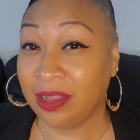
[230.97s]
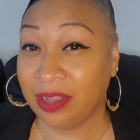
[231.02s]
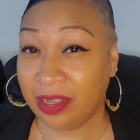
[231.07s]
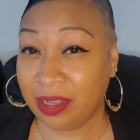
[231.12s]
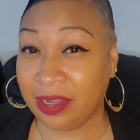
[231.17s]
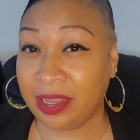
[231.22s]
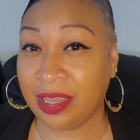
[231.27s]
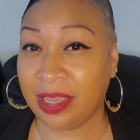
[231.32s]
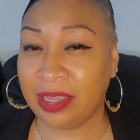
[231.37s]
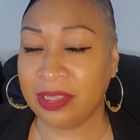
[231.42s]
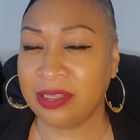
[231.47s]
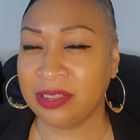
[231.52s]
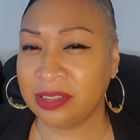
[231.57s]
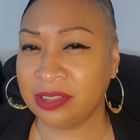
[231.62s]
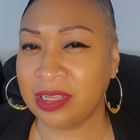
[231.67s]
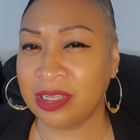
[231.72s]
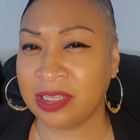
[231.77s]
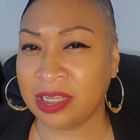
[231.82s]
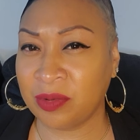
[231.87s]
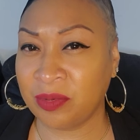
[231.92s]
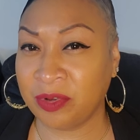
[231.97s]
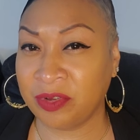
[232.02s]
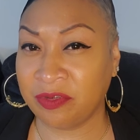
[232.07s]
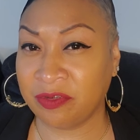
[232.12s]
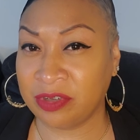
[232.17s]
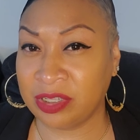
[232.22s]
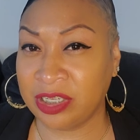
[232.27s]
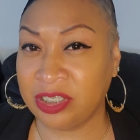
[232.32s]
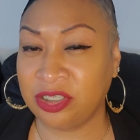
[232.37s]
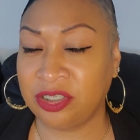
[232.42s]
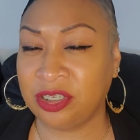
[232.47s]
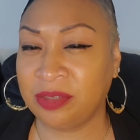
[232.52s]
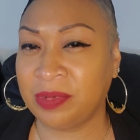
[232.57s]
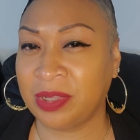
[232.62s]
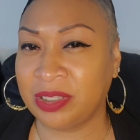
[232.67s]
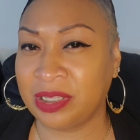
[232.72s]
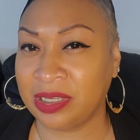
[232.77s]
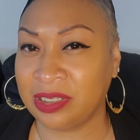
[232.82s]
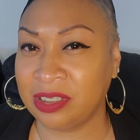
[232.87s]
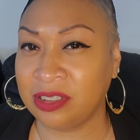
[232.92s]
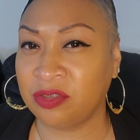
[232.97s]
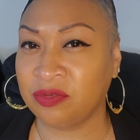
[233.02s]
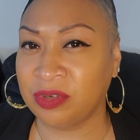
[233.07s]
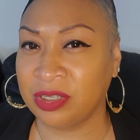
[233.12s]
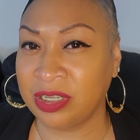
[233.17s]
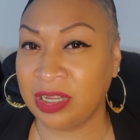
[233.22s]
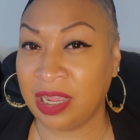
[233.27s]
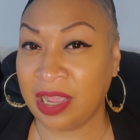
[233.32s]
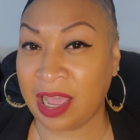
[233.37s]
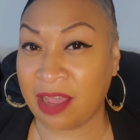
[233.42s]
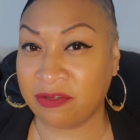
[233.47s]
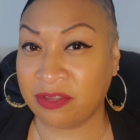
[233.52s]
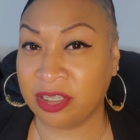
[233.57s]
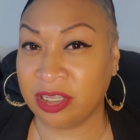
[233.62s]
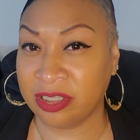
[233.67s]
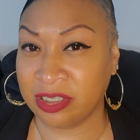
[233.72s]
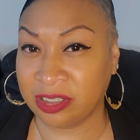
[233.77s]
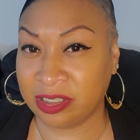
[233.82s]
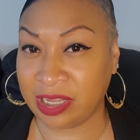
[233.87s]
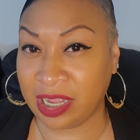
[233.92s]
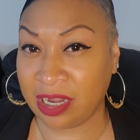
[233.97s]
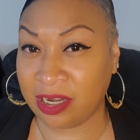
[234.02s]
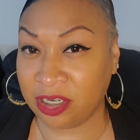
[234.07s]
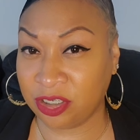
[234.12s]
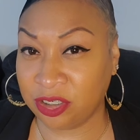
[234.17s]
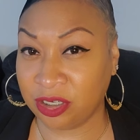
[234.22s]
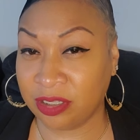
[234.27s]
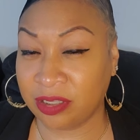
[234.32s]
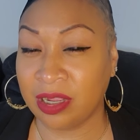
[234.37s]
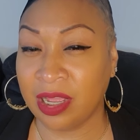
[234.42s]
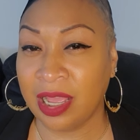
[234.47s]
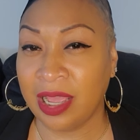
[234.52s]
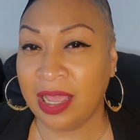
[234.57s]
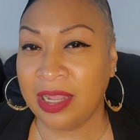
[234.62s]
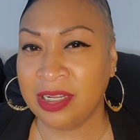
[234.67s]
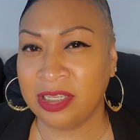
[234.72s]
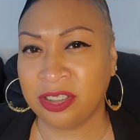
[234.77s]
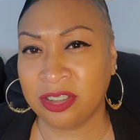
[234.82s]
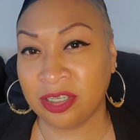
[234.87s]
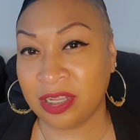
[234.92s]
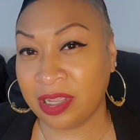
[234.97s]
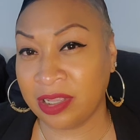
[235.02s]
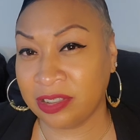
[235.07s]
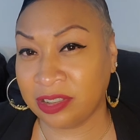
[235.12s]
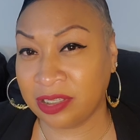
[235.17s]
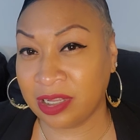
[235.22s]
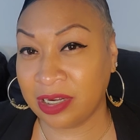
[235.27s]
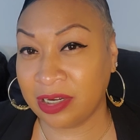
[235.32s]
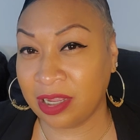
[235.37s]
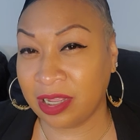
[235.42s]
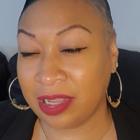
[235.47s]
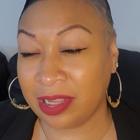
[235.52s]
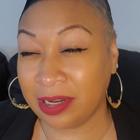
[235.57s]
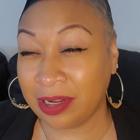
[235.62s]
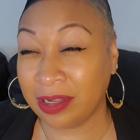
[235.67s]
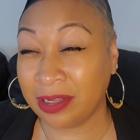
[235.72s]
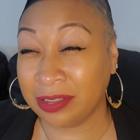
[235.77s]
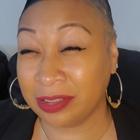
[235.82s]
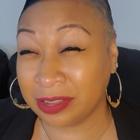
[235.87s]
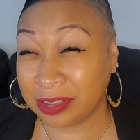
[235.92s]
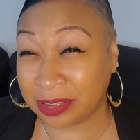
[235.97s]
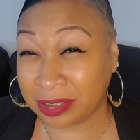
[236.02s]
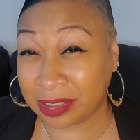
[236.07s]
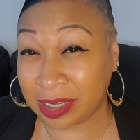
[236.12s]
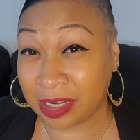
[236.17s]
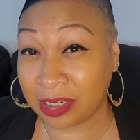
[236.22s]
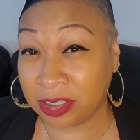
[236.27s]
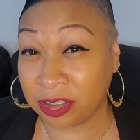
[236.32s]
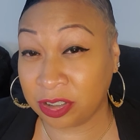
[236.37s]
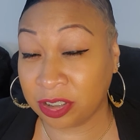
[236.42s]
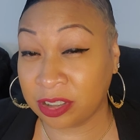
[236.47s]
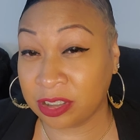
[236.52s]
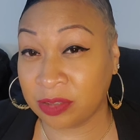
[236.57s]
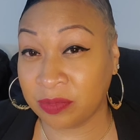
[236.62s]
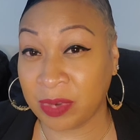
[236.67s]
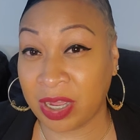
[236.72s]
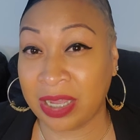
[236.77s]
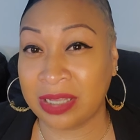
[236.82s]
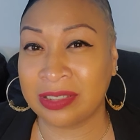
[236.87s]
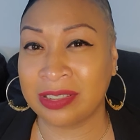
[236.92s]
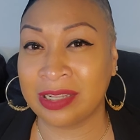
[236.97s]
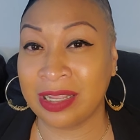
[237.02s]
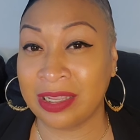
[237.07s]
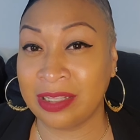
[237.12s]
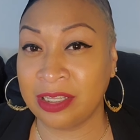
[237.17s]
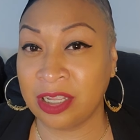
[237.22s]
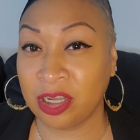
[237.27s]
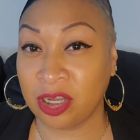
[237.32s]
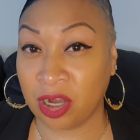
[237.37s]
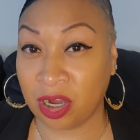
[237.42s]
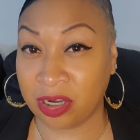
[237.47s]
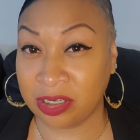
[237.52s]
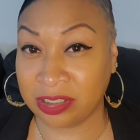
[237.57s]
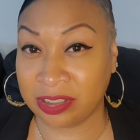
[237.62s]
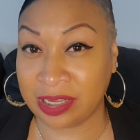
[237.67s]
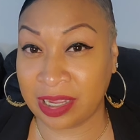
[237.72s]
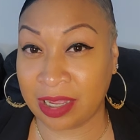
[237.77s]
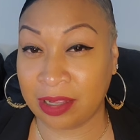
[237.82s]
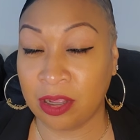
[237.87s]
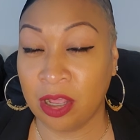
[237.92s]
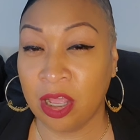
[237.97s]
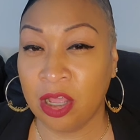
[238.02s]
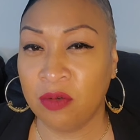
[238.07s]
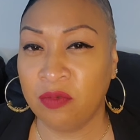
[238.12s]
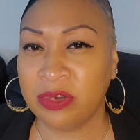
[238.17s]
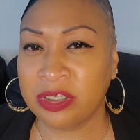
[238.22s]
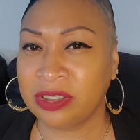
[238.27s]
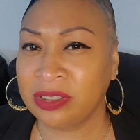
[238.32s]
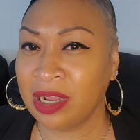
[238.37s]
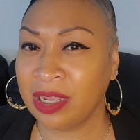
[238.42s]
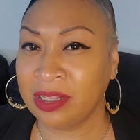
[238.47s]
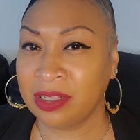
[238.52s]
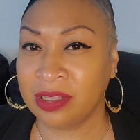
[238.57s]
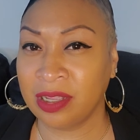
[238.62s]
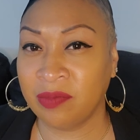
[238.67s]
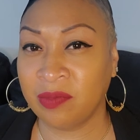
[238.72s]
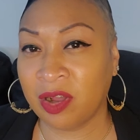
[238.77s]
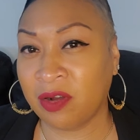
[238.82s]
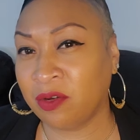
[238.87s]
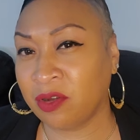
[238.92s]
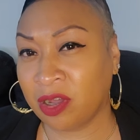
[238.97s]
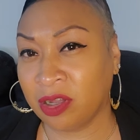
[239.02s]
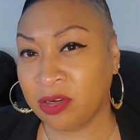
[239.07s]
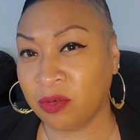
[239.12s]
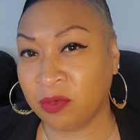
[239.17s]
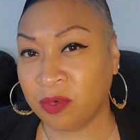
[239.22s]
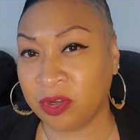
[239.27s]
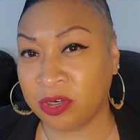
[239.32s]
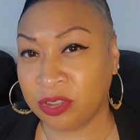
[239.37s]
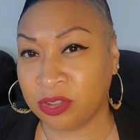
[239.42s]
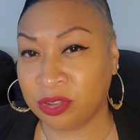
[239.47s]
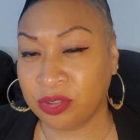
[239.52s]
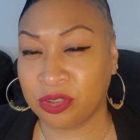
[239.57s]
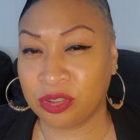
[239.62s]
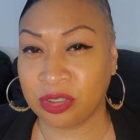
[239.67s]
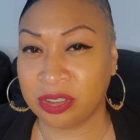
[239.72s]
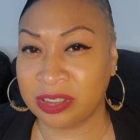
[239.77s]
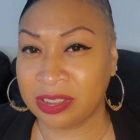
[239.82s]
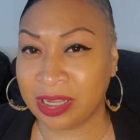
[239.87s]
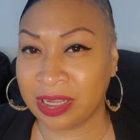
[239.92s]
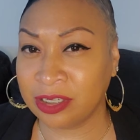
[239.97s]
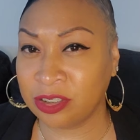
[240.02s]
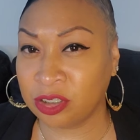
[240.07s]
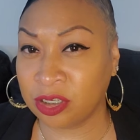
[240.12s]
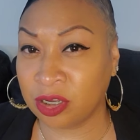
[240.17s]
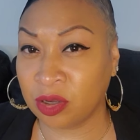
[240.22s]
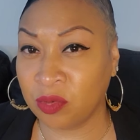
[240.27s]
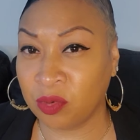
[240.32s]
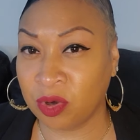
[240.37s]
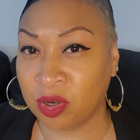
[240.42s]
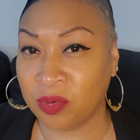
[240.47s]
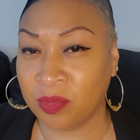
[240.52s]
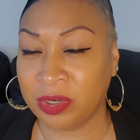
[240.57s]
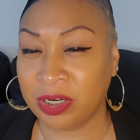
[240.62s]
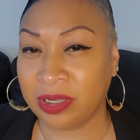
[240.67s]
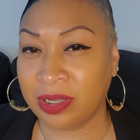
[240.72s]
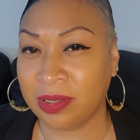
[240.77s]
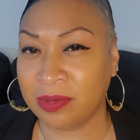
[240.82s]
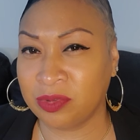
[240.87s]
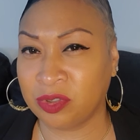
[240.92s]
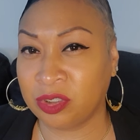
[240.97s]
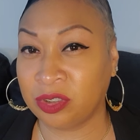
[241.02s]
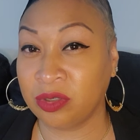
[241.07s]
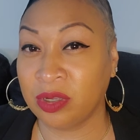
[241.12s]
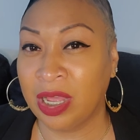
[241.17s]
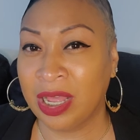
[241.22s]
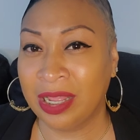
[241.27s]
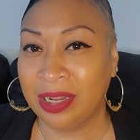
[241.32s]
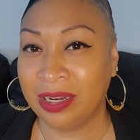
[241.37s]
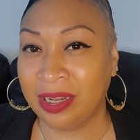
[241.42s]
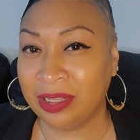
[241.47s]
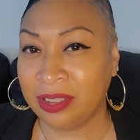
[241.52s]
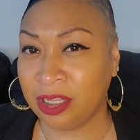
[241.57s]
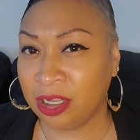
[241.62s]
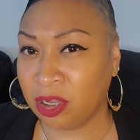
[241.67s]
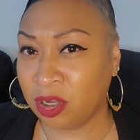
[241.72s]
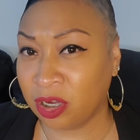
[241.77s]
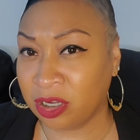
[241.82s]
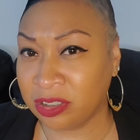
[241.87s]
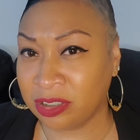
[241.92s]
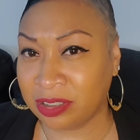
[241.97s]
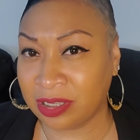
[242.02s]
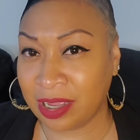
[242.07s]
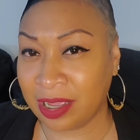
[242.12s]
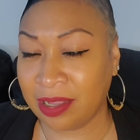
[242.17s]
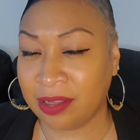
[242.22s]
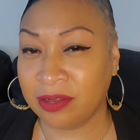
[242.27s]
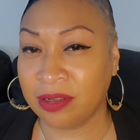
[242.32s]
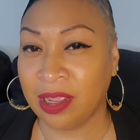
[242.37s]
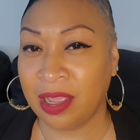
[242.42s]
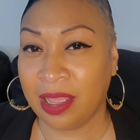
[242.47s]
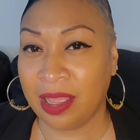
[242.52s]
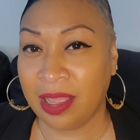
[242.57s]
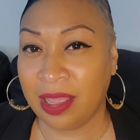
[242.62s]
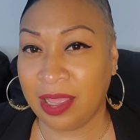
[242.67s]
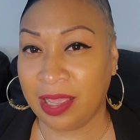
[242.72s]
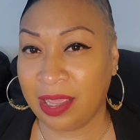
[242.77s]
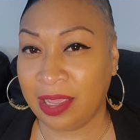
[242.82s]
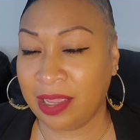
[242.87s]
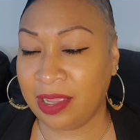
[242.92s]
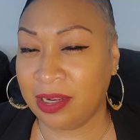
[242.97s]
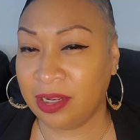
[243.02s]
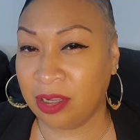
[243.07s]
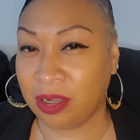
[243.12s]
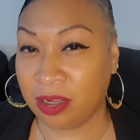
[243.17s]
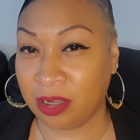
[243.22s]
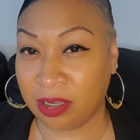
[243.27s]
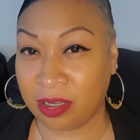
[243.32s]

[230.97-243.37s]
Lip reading: okay? This that type of relationship that they just really have to understand each other and understand each other's minds, letting their guards down, which neither of them are going to want to do. So it's tug of war when it comes to letting their guards down and